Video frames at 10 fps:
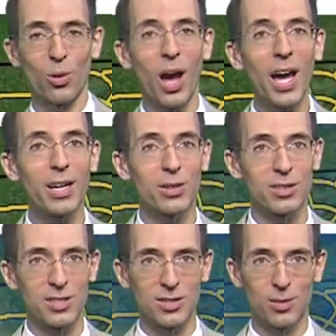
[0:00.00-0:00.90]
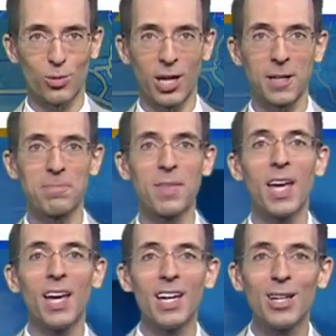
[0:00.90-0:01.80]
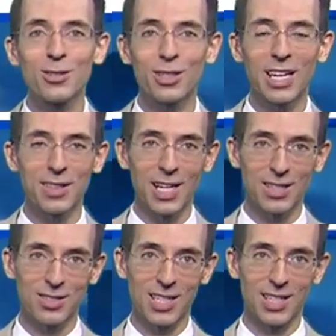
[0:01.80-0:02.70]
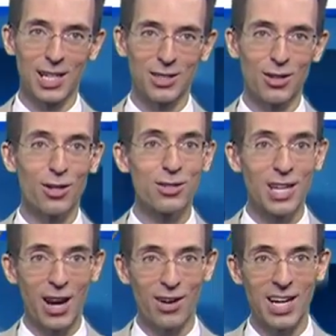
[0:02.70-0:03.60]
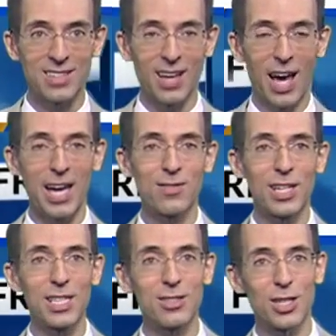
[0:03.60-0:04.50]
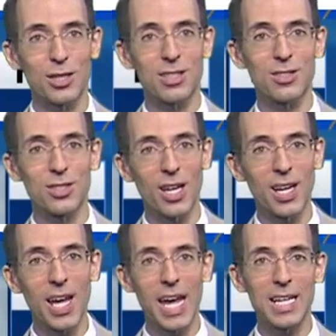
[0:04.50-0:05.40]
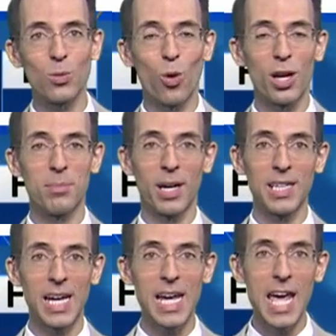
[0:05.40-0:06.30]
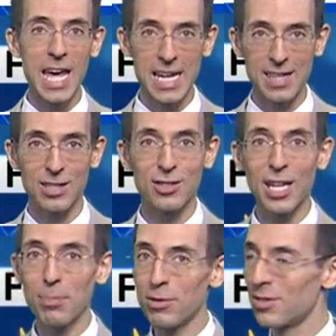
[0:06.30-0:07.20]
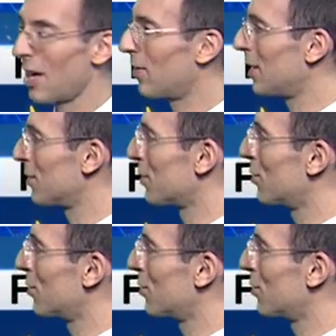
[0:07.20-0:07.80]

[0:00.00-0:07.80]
Ohio that see some rain. Here's a look at the next 10 days. Our Saturday has a high of 86, on Sunday 81, Monday 80. Then it's the upper 70s for